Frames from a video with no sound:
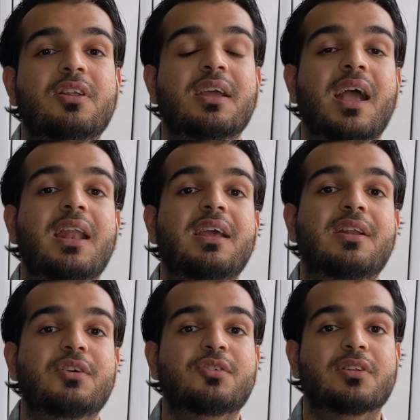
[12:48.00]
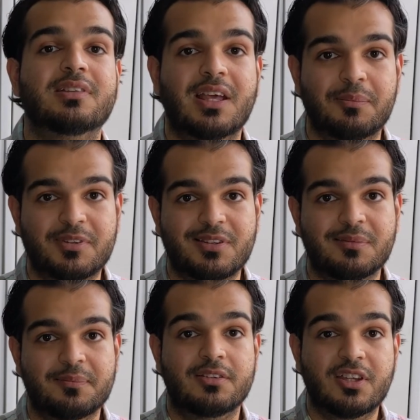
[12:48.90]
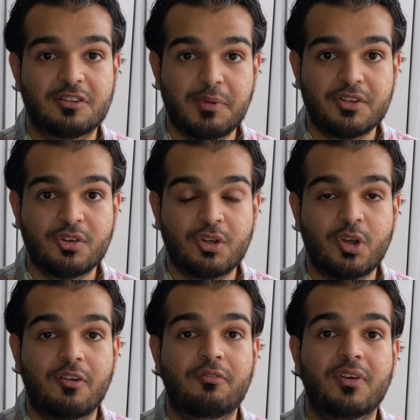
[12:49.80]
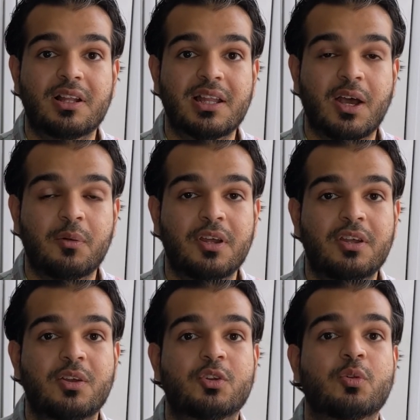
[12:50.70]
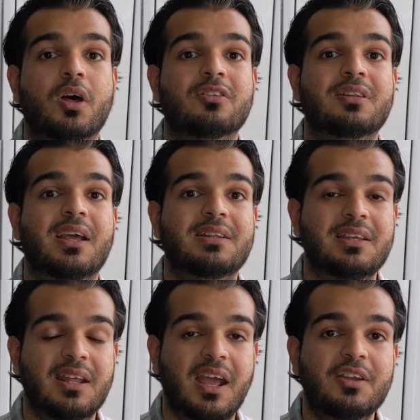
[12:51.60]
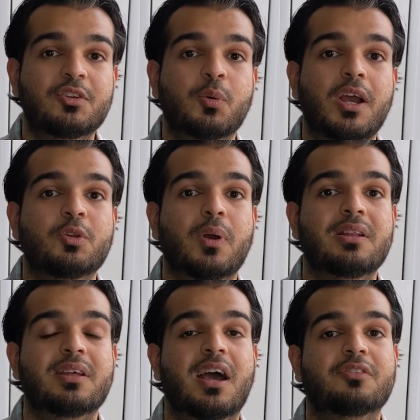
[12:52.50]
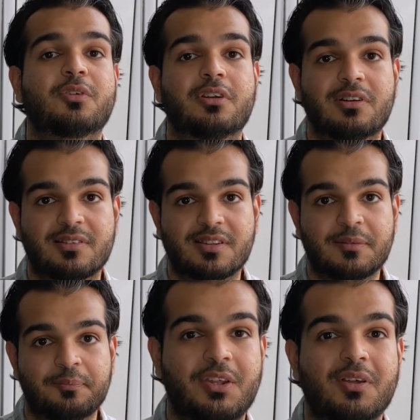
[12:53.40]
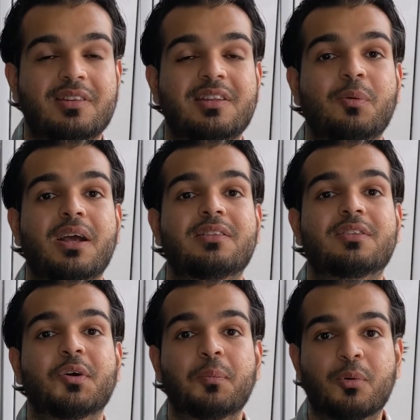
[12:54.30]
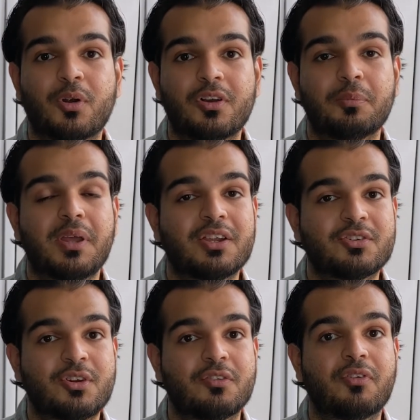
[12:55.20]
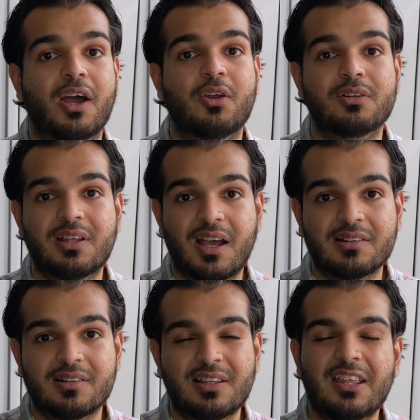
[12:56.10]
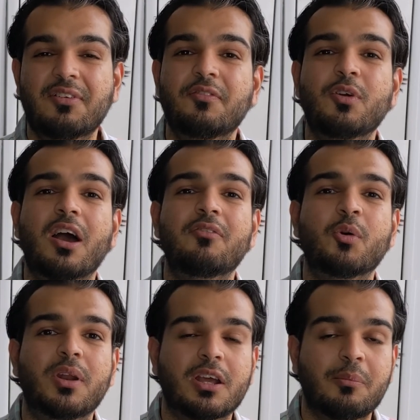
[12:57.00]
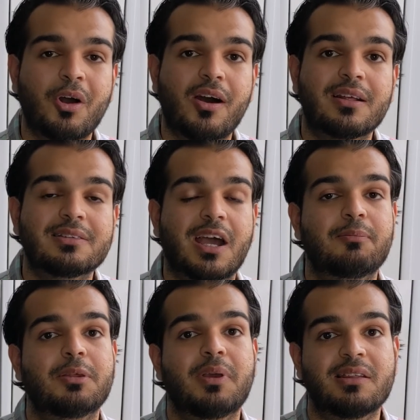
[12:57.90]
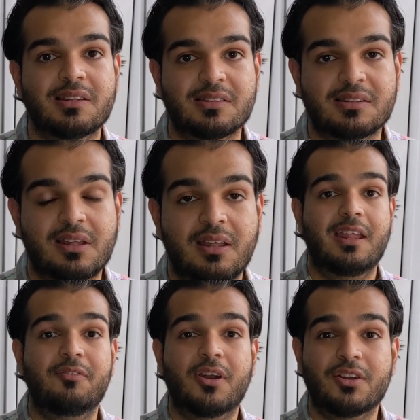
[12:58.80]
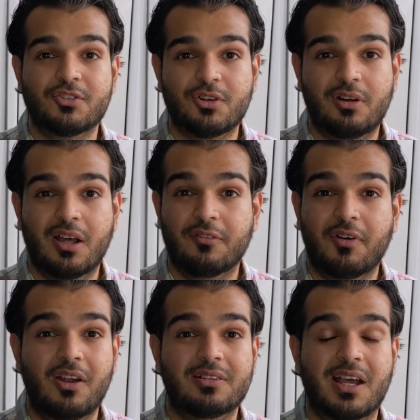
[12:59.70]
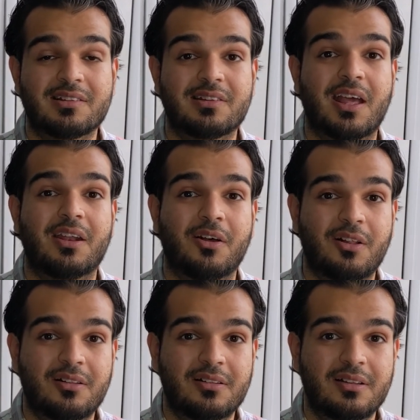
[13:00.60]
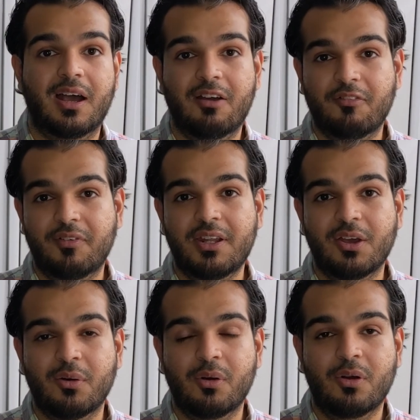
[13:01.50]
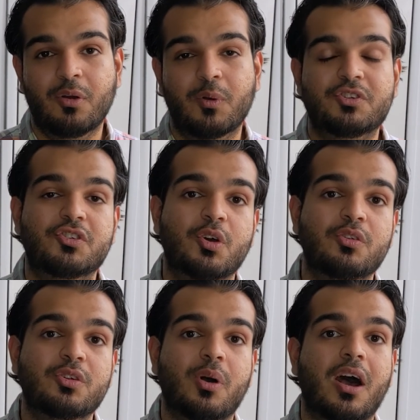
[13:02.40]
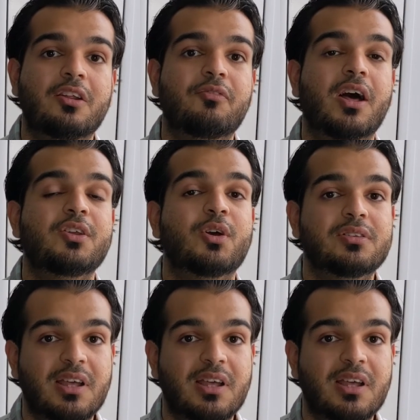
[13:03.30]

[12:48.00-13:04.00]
to take any additional steps. Just make sure you have filled out your 2019 and your 2020 tax returns. You can see why it's so important to make sure you file your taxes even if you have no income on a timely basis. If you're not sure how to file your taxes at all, I have a video which shows you how to file your